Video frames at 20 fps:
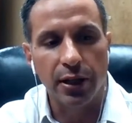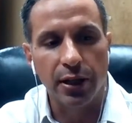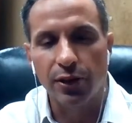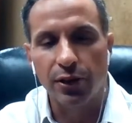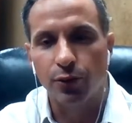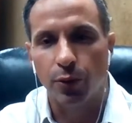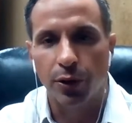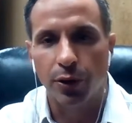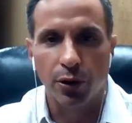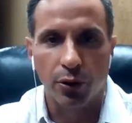
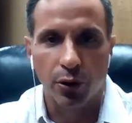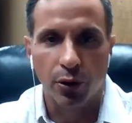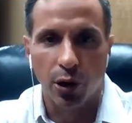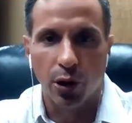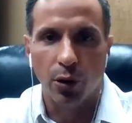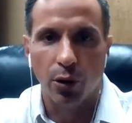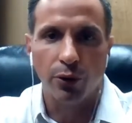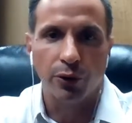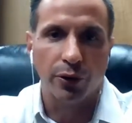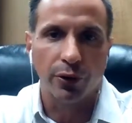That's where your
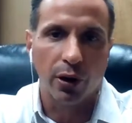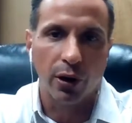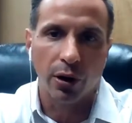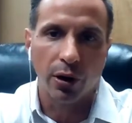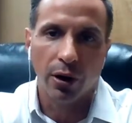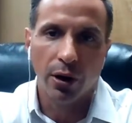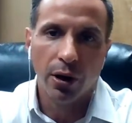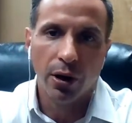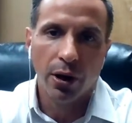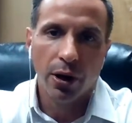goals
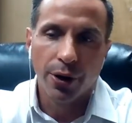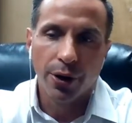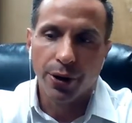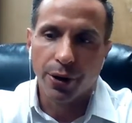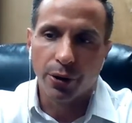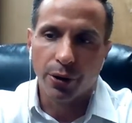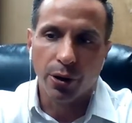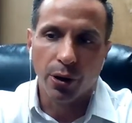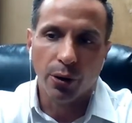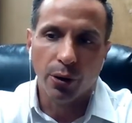are.
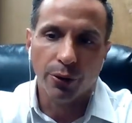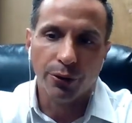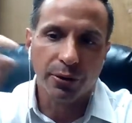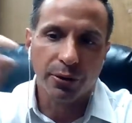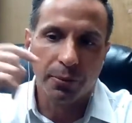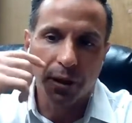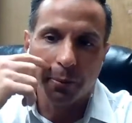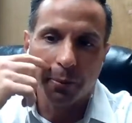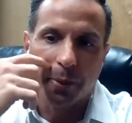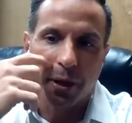Your goals to
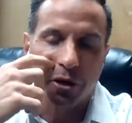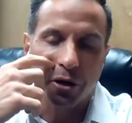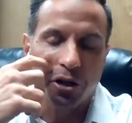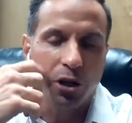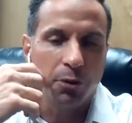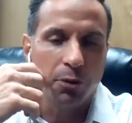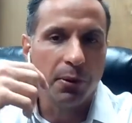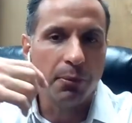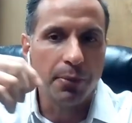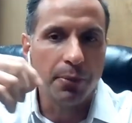be a better
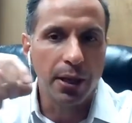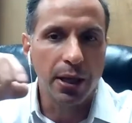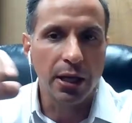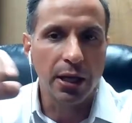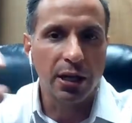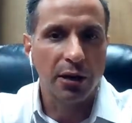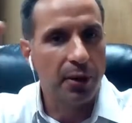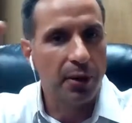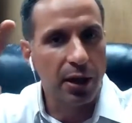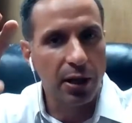human
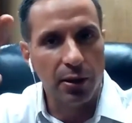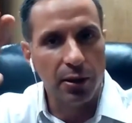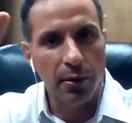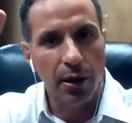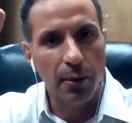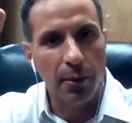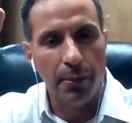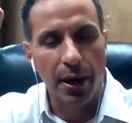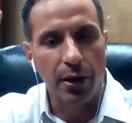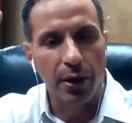being, to be
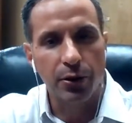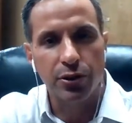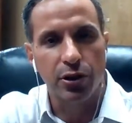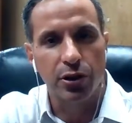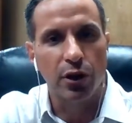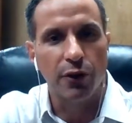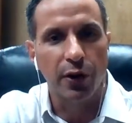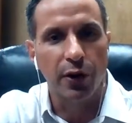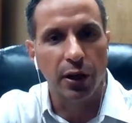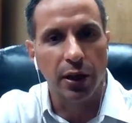a better
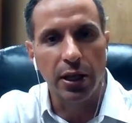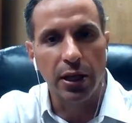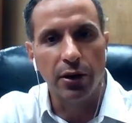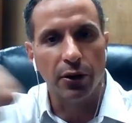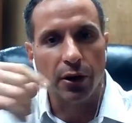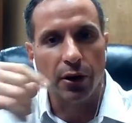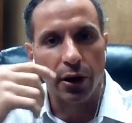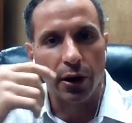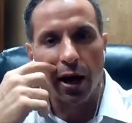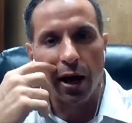servant
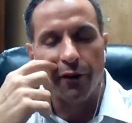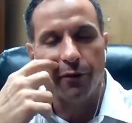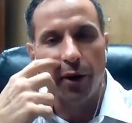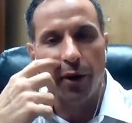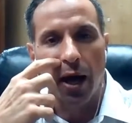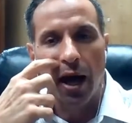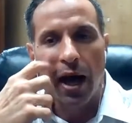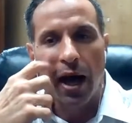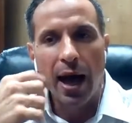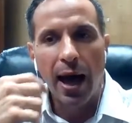leader in life.
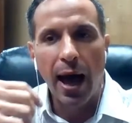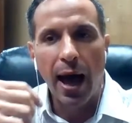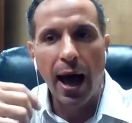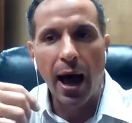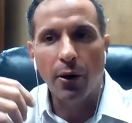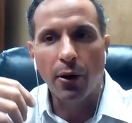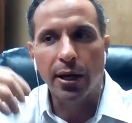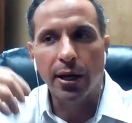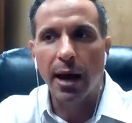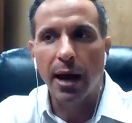
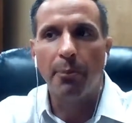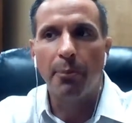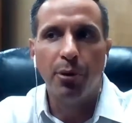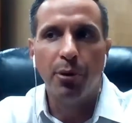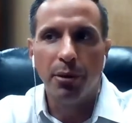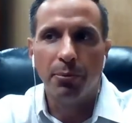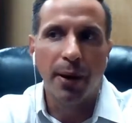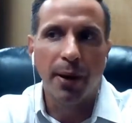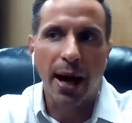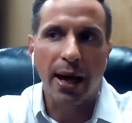How can I
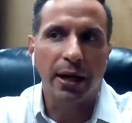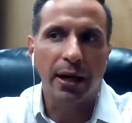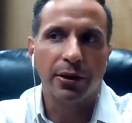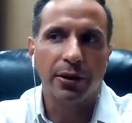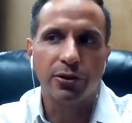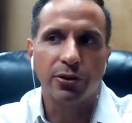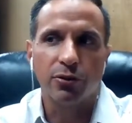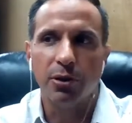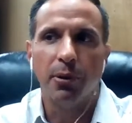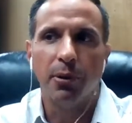put back into
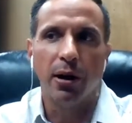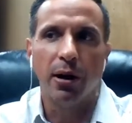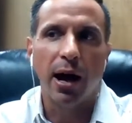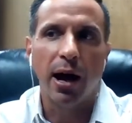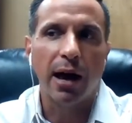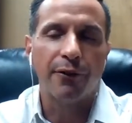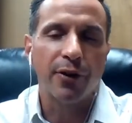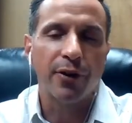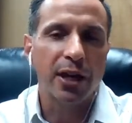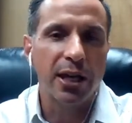the stream of
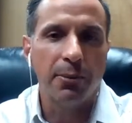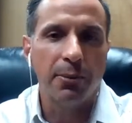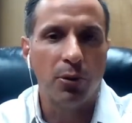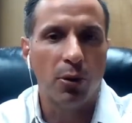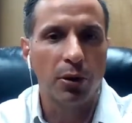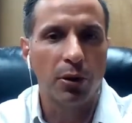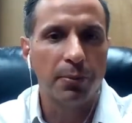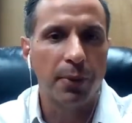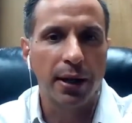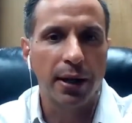life? I keep
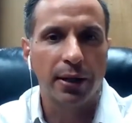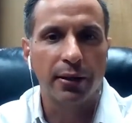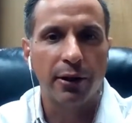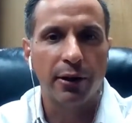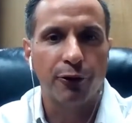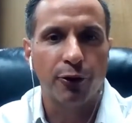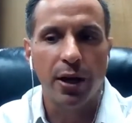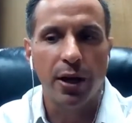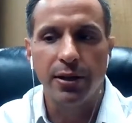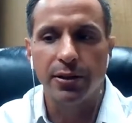going back to
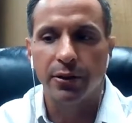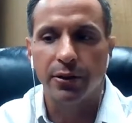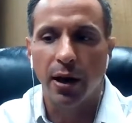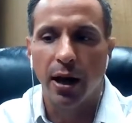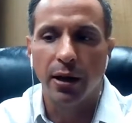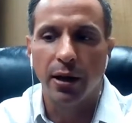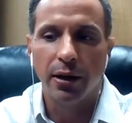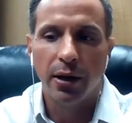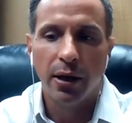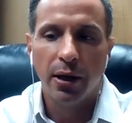that phrase a
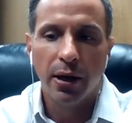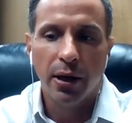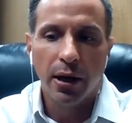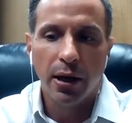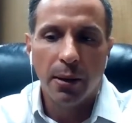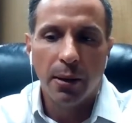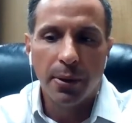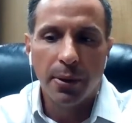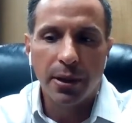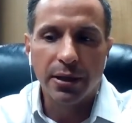lot
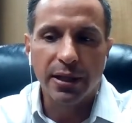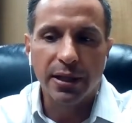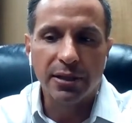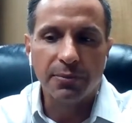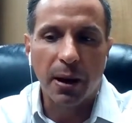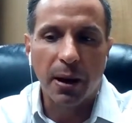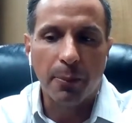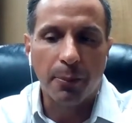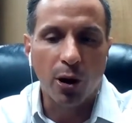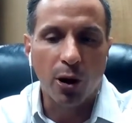because that's
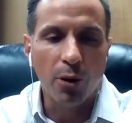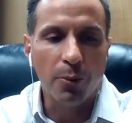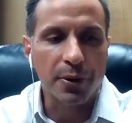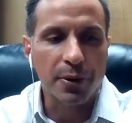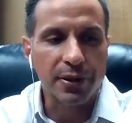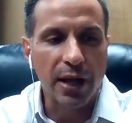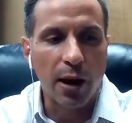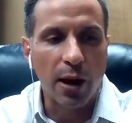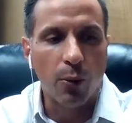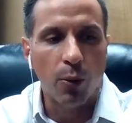my
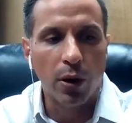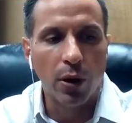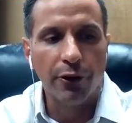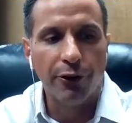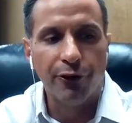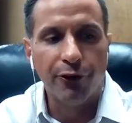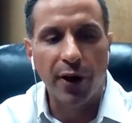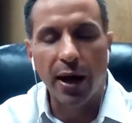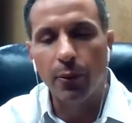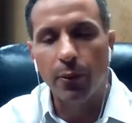purpose. I want
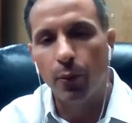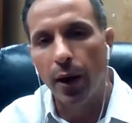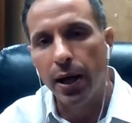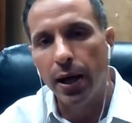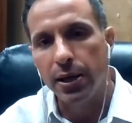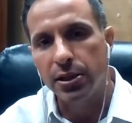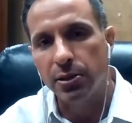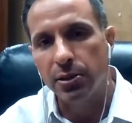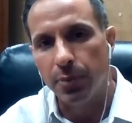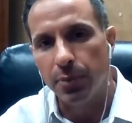to find
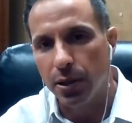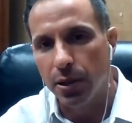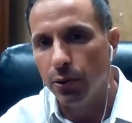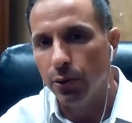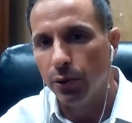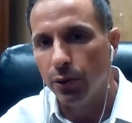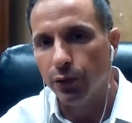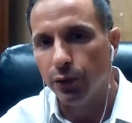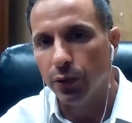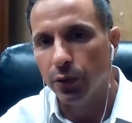ways to be
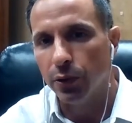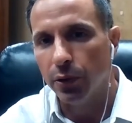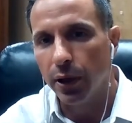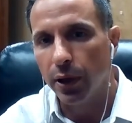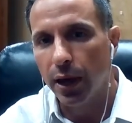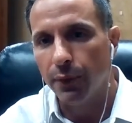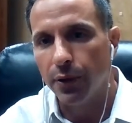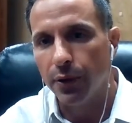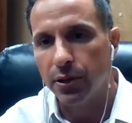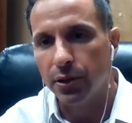useful
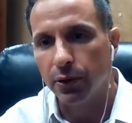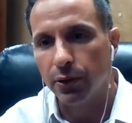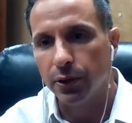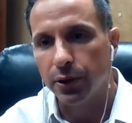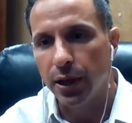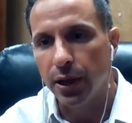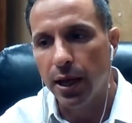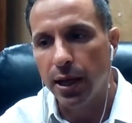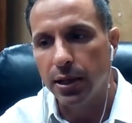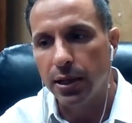every single day.